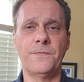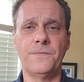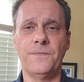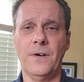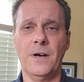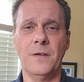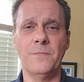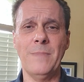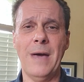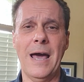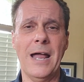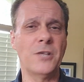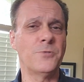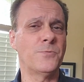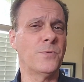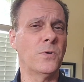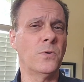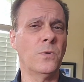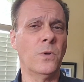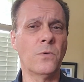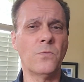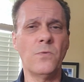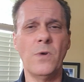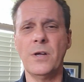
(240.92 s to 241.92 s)
in fund
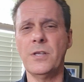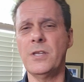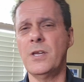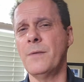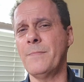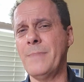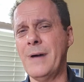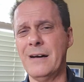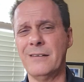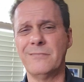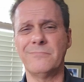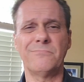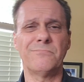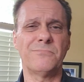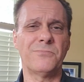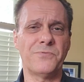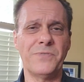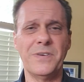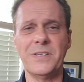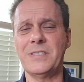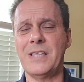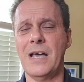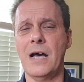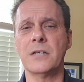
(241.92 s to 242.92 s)
management will run you about
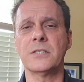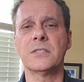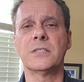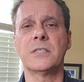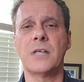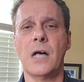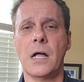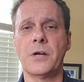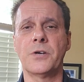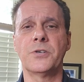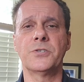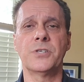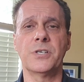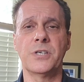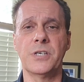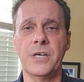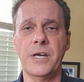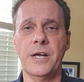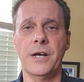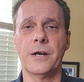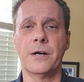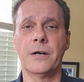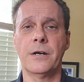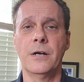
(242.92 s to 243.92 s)
$3,000 a
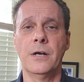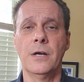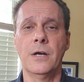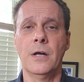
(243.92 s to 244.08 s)
year.